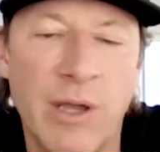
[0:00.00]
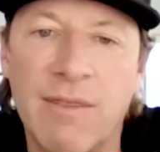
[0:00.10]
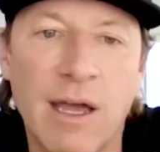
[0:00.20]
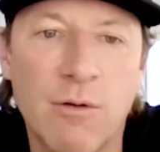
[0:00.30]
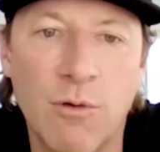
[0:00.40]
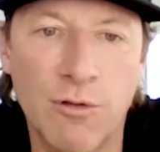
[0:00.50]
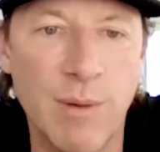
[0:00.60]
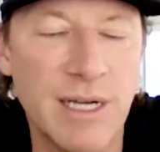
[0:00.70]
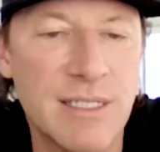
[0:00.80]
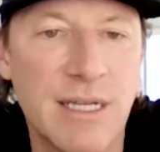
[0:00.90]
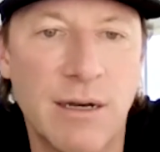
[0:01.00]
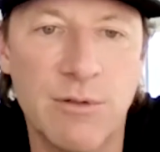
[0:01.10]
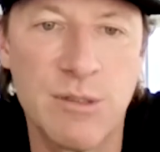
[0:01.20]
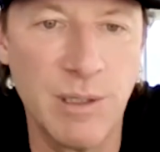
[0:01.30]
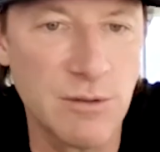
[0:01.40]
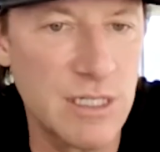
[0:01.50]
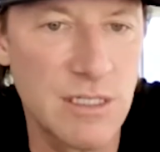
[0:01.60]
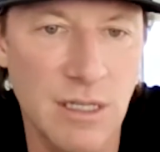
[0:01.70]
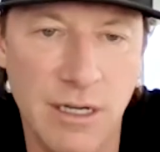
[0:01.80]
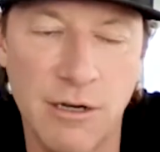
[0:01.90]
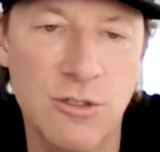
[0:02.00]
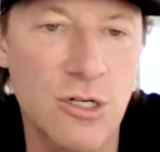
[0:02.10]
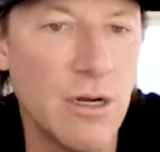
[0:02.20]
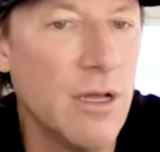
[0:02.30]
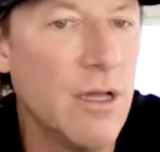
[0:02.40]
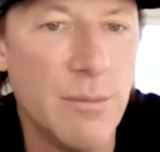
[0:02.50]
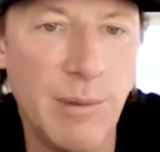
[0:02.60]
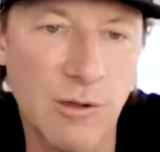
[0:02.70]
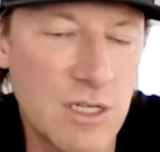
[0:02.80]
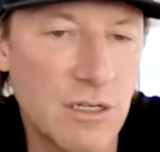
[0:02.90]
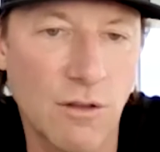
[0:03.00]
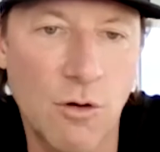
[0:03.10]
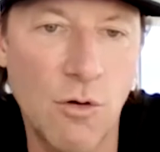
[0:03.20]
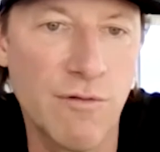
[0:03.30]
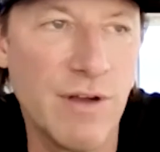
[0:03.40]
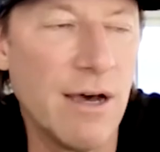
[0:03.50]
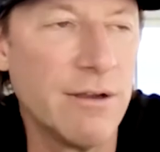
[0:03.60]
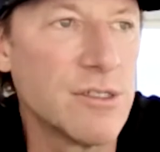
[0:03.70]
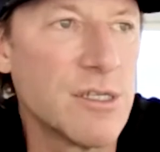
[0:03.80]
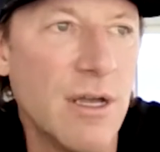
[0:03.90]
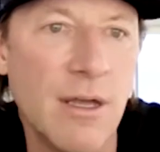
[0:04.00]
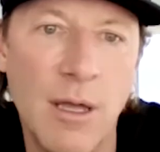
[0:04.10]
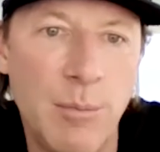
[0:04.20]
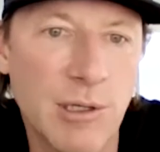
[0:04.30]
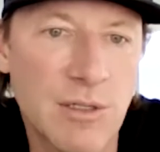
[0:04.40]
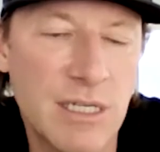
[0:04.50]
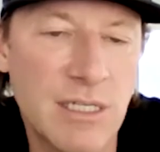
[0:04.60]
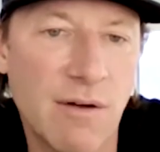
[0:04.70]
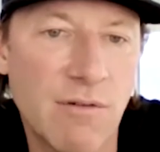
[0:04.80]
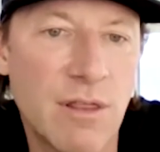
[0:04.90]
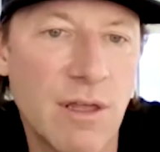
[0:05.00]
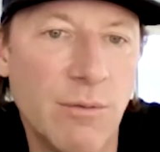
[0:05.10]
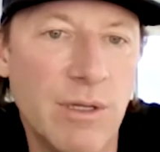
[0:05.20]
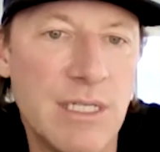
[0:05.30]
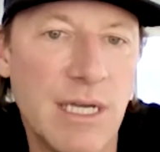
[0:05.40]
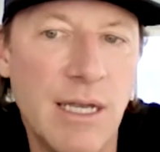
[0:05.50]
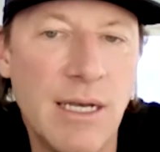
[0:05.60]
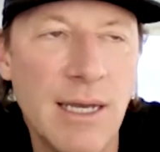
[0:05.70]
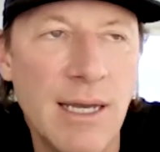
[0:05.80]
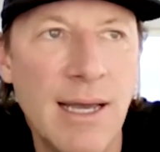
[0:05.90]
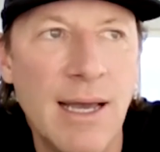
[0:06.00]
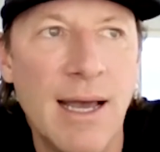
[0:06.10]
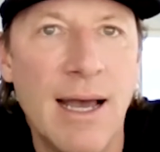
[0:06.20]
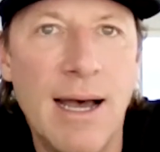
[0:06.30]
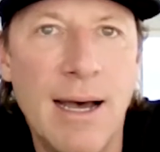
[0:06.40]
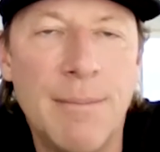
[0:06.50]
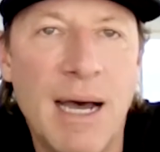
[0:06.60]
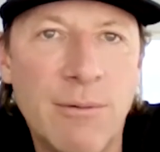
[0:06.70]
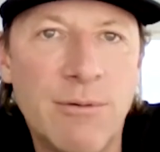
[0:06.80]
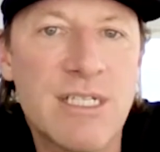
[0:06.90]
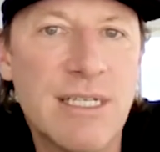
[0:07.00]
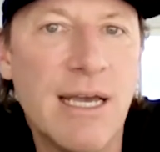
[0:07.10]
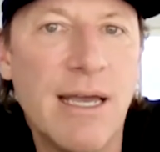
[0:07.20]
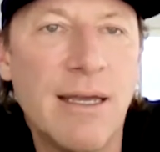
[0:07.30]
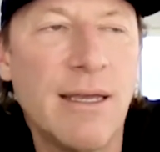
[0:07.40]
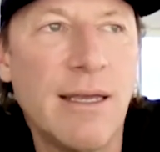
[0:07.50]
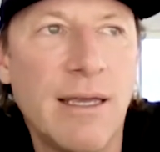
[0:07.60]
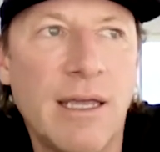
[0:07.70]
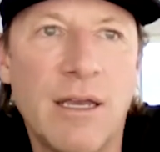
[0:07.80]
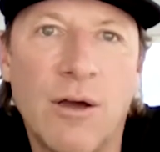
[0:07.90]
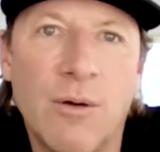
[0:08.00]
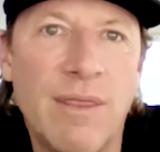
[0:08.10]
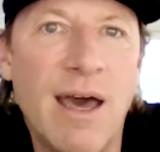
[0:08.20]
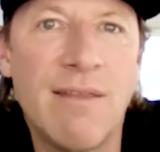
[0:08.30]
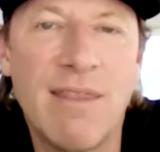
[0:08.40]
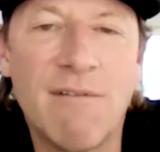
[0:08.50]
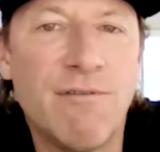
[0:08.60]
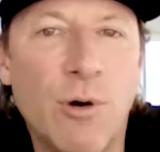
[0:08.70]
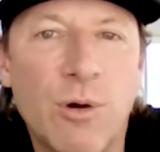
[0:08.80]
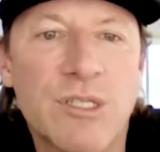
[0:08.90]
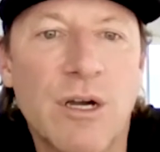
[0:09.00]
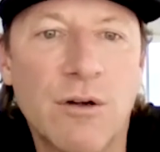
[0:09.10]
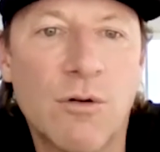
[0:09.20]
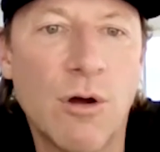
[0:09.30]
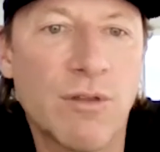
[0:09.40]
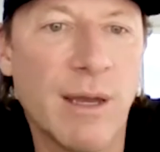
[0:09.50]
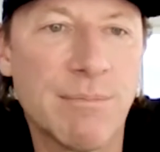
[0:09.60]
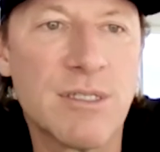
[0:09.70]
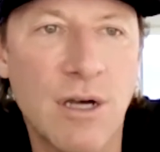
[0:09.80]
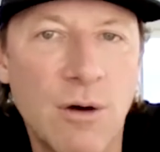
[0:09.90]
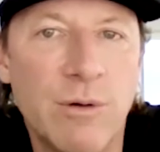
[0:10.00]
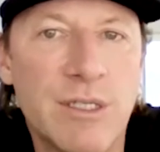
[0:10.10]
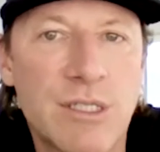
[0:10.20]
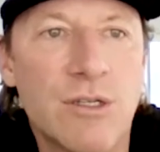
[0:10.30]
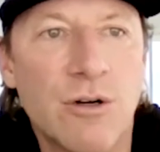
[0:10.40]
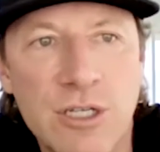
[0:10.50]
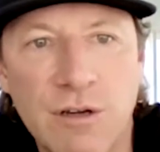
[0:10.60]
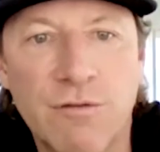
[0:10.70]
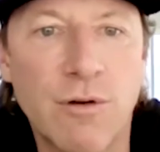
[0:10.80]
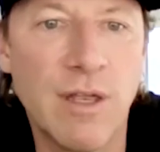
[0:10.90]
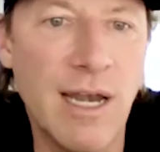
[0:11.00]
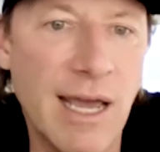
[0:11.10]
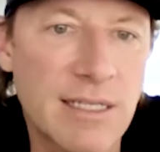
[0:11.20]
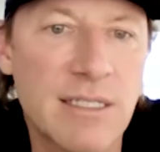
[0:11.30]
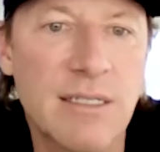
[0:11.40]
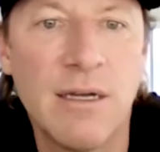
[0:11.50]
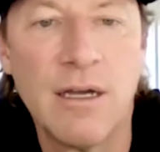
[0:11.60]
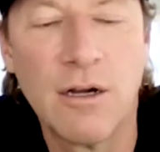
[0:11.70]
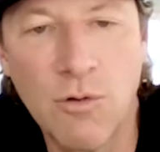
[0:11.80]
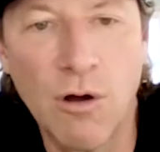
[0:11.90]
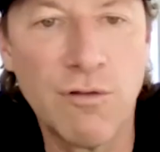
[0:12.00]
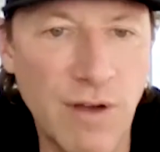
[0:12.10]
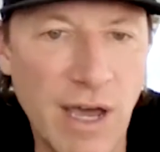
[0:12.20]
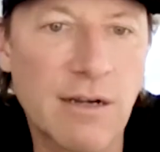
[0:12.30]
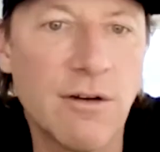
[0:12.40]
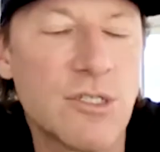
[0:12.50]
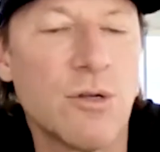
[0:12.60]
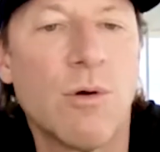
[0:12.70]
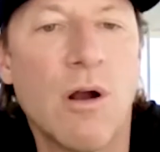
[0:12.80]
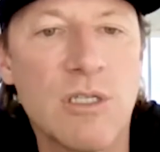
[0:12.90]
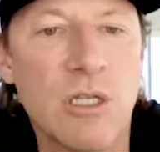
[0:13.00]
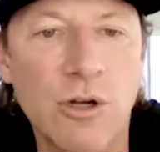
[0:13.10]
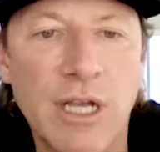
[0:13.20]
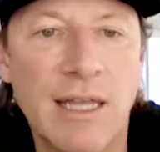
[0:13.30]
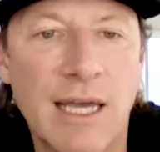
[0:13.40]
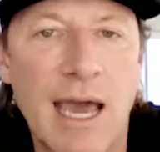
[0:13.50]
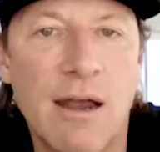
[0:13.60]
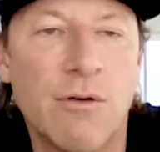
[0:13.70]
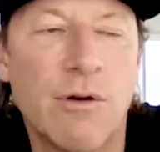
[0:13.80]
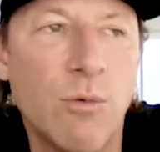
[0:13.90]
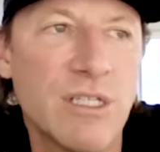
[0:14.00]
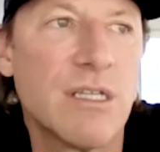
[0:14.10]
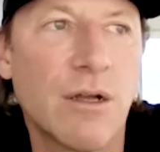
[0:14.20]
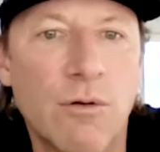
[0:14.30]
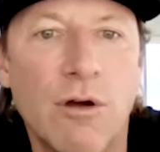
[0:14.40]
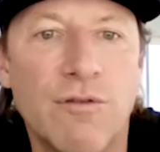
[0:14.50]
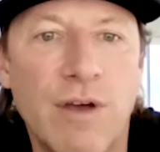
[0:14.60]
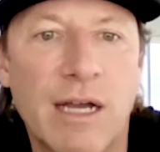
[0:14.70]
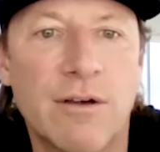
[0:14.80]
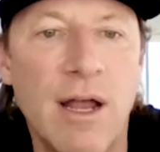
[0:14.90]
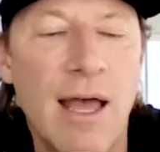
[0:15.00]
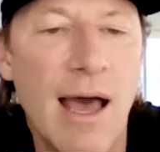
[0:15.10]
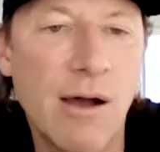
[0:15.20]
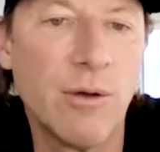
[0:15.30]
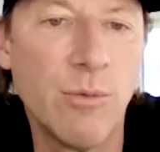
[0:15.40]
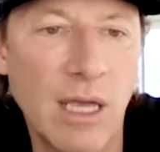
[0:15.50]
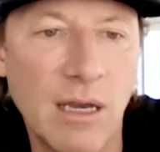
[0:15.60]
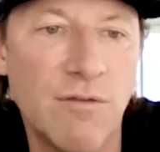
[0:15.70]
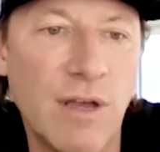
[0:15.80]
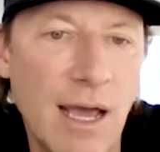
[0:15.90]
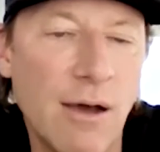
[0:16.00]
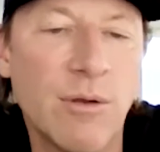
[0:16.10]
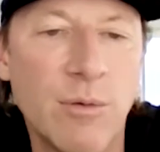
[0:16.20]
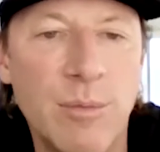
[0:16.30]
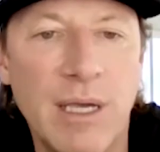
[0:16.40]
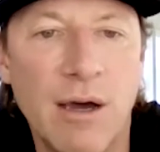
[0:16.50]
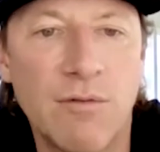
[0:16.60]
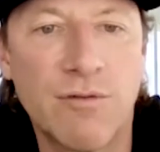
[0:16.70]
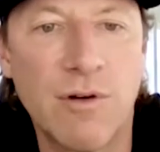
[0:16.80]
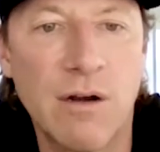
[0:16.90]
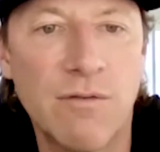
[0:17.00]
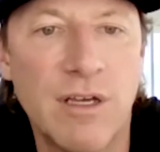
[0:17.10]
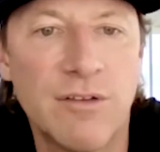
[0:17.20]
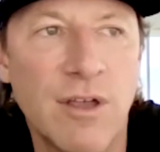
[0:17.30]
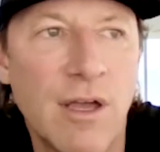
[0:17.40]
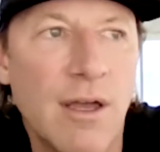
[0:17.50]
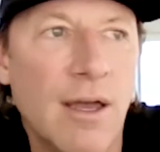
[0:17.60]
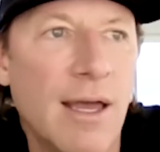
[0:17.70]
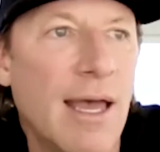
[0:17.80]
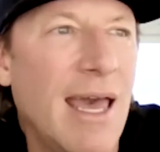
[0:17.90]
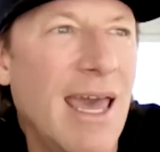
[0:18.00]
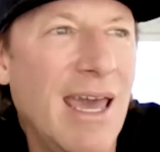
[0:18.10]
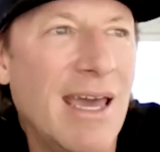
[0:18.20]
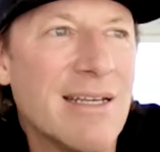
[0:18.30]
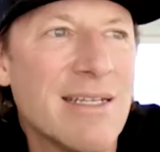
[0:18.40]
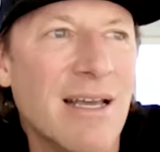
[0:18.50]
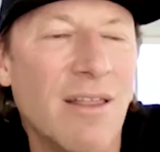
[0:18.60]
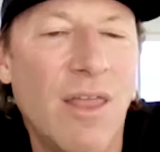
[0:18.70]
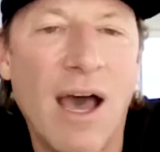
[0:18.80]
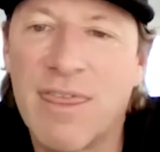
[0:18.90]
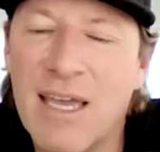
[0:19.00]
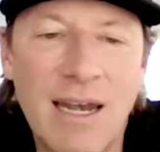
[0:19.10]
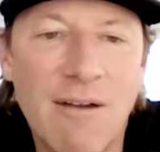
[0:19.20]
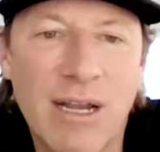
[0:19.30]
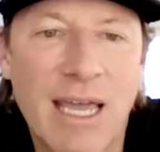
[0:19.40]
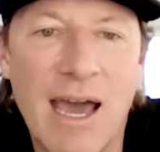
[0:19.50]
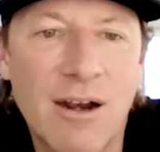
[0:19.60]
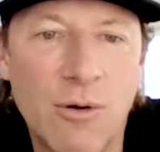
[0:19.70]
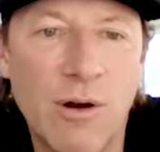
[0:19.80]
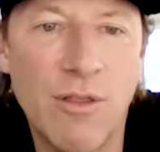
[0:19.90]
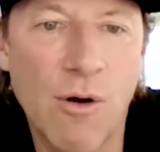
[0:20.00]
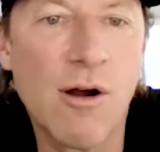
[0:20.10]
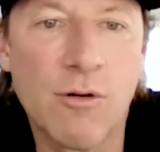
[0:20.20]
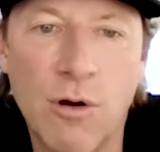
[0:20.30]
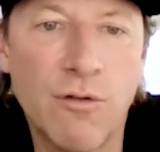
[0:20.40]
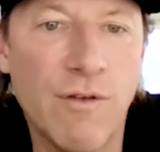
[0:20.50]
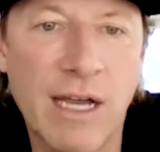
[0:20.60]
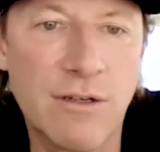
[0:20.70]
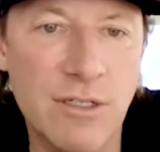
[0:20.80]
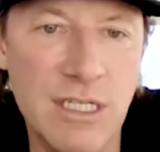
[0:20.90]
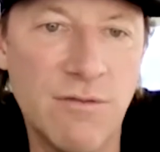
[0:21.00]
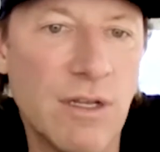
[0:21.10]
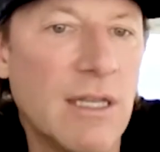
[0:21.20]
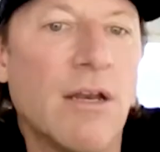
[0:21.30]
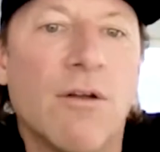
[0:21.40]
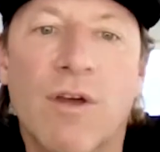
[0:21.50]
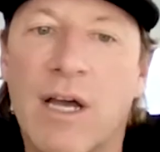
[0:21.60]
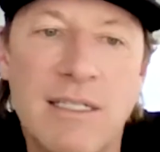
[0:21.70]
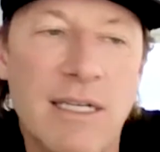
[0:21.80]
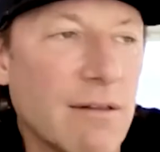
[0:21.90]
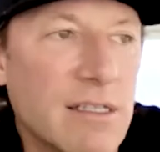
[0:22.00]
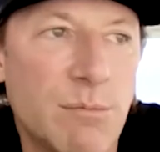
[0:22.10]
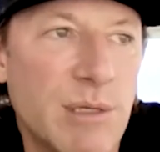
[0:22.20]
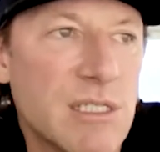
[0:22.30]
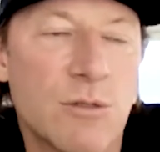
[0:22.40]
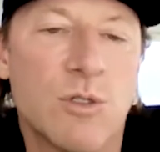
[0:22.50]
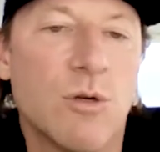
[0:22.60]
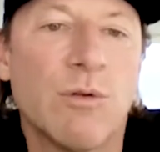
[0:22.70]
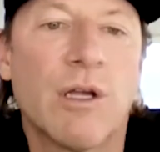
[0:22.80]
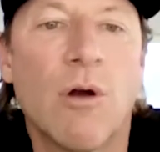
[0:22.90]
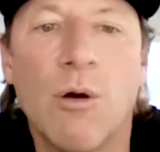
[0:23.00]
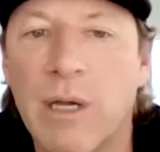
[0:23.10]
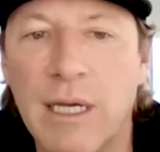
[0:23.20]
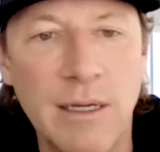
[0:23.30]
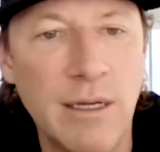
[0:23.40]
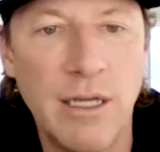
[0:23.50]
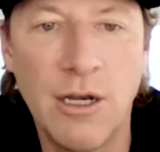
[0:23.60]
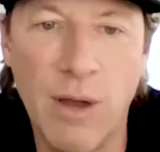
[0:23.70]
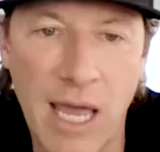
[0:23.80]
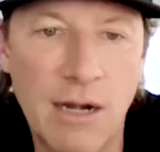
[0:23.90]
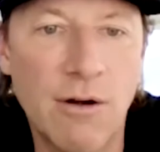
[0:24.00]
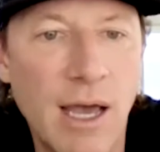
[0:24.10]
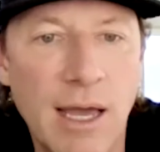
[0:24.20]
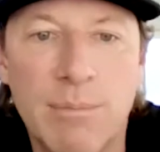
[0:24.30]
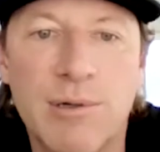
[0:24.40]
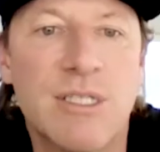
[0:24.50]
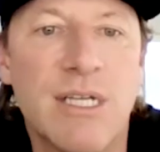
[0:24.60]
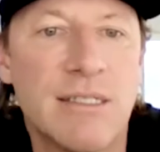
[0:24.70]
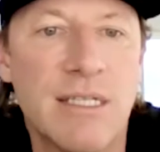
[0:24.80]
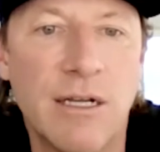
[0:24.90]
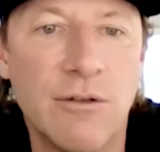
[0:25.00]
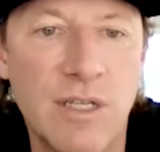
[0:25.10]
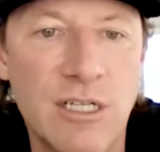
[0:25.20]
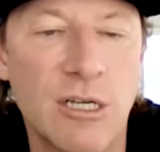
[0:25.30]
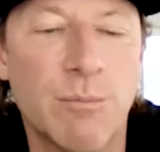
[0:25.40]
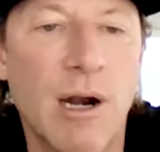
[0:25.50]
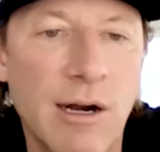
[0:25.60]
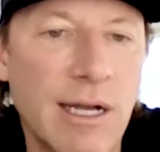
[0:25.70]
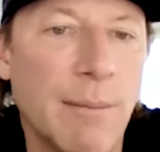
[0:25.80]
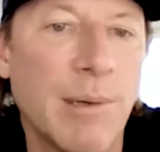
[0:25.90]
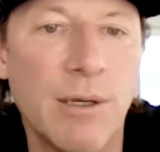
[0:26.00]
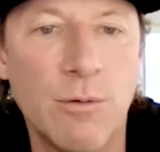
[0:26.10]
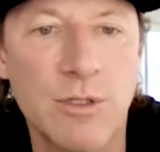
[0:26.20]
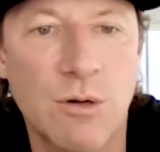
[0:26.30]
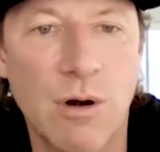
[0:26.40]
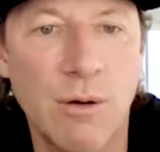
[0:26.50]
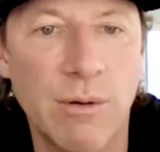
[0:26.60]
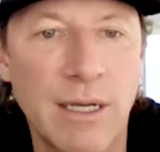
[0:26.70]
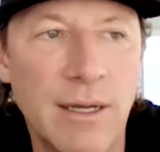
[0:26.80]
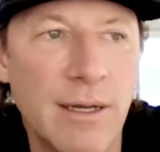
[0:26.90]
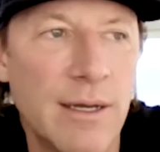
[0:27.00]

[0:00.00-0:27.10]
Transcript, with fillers: we had that growth mindset. It was built into the culture, built into the core values, built into everything we did. Um, I would say, you, you know, and that that focus on growth kept us always searching for the next growth vector. So we're always looking the category: what's the growth vector? How can we innovate? How can we be out in front of this? And I think in every category there are growth vectors. Even you know the contact lens business was only growing you know eight or nine percent, single digit, but our company was growing,